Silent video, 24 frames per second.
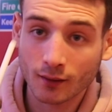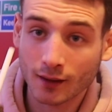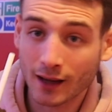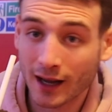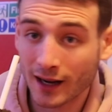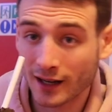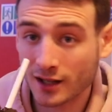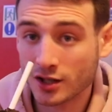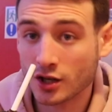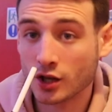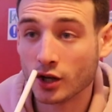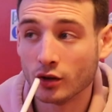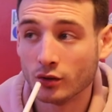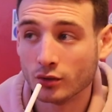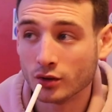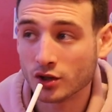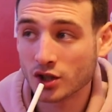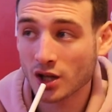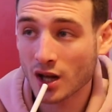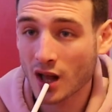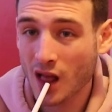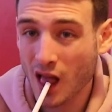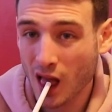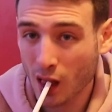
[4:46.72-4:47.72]
And it's
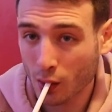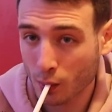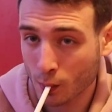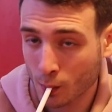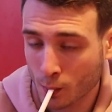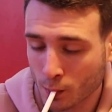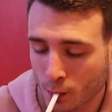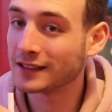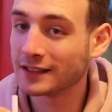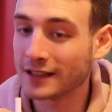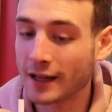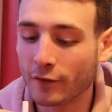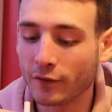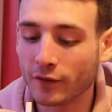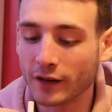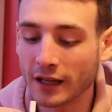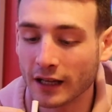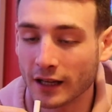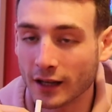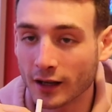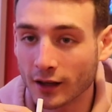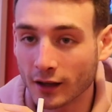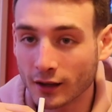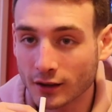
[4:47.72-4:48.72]
huge.
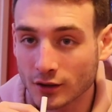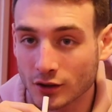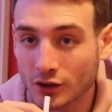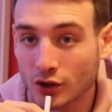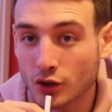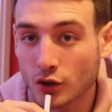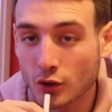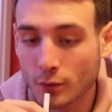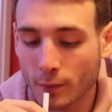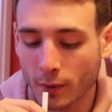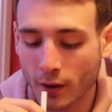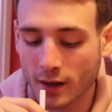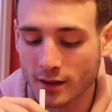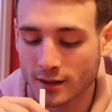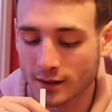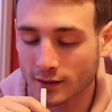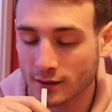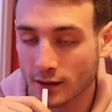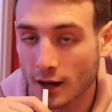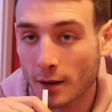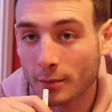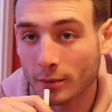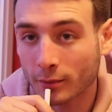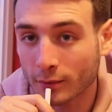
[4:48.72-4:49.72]
Definitely a
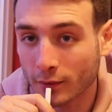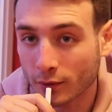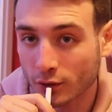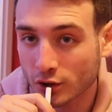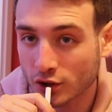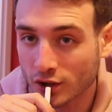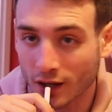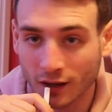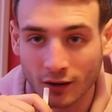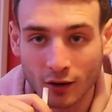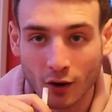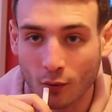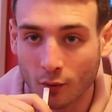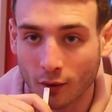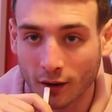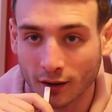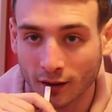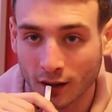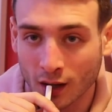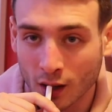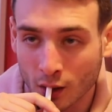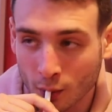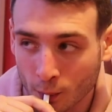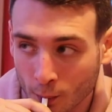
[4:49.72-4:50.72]
two-person type of milkshake, not
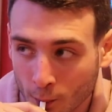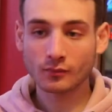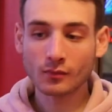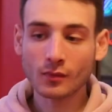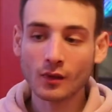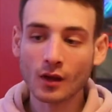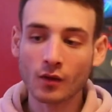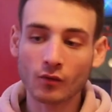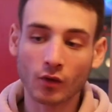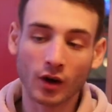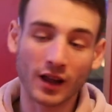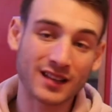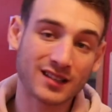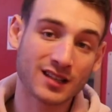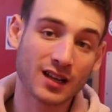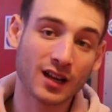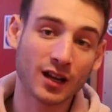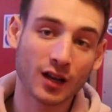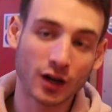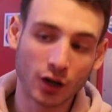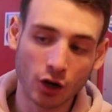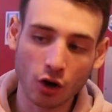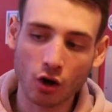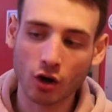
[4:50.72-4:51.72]
one. Right, there's
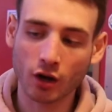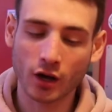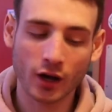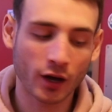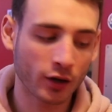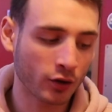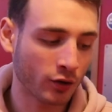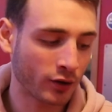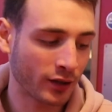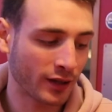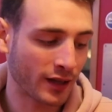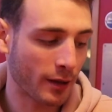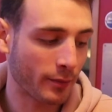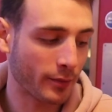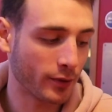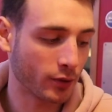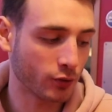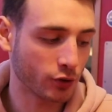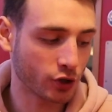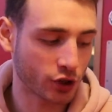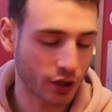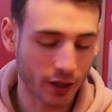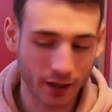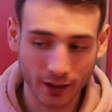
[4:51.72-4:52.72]
a lot going on in that
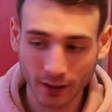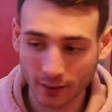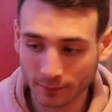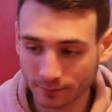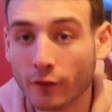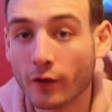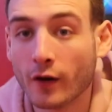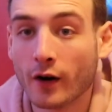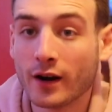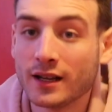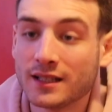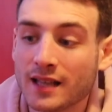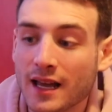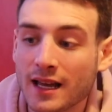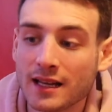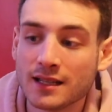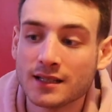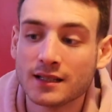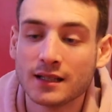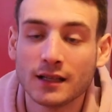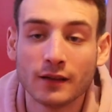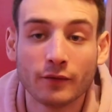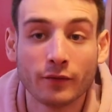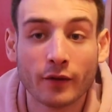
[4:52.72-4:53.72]
milkshake. Very
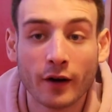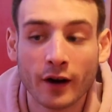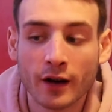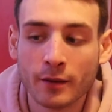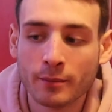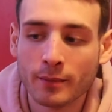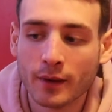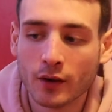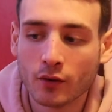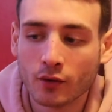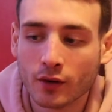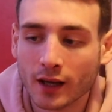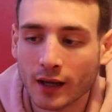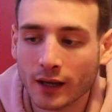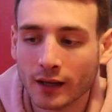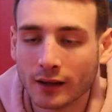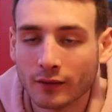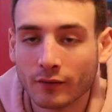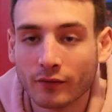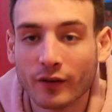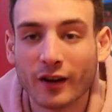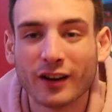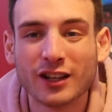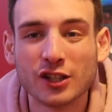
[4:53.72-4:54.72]
tasty, very milky,
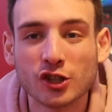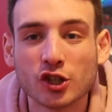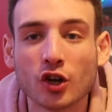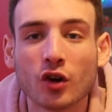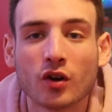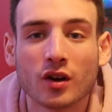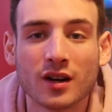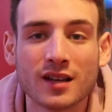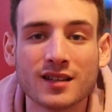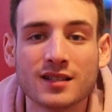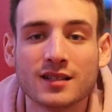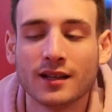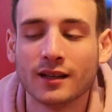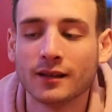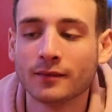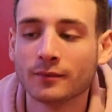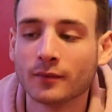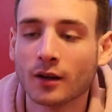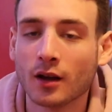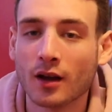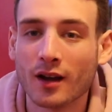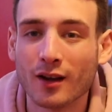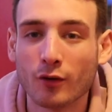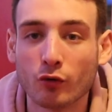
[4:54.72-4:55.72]
very chocolatey,
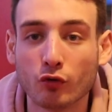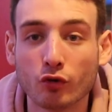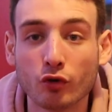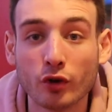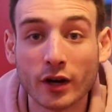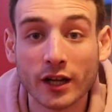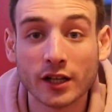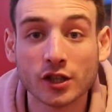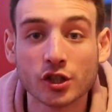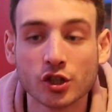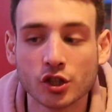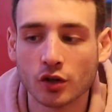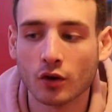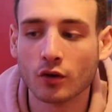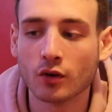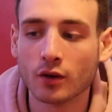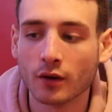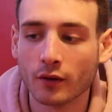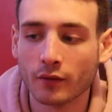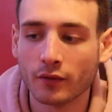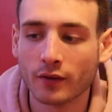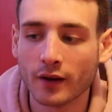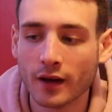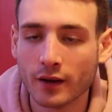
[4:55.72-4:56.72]
like rich
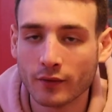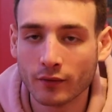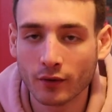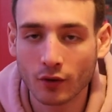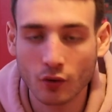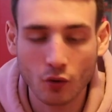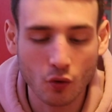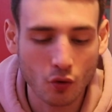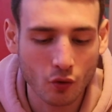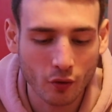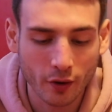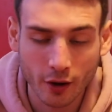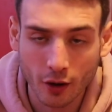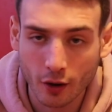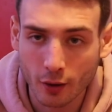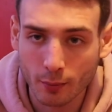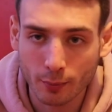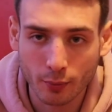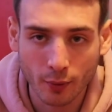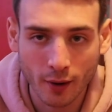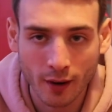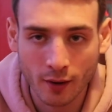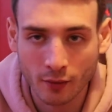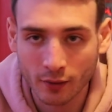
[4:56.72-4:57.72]
chocolate flavour,
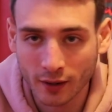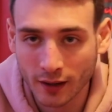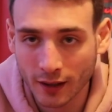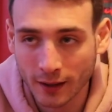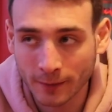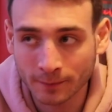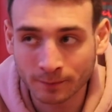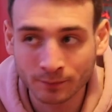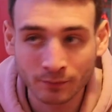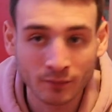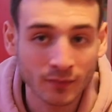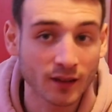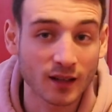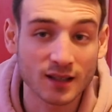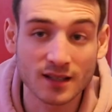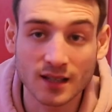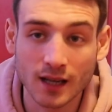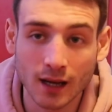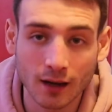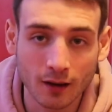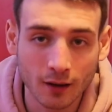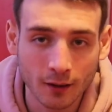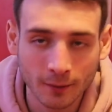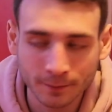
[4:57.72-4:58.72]
Oreo, brownie,
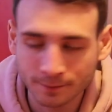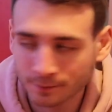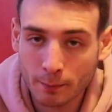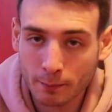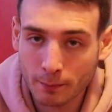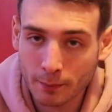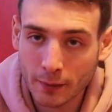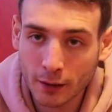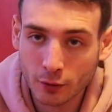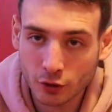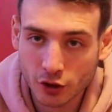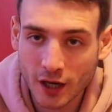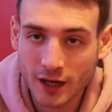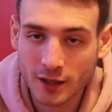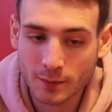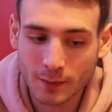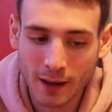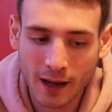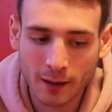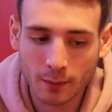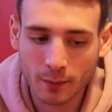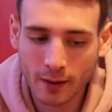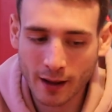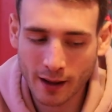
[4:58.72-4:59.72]
Nutella. Milkshake's
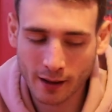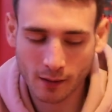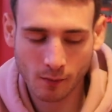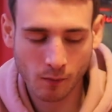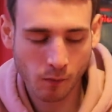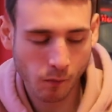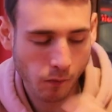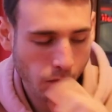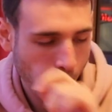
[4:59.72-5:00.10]
bang bang.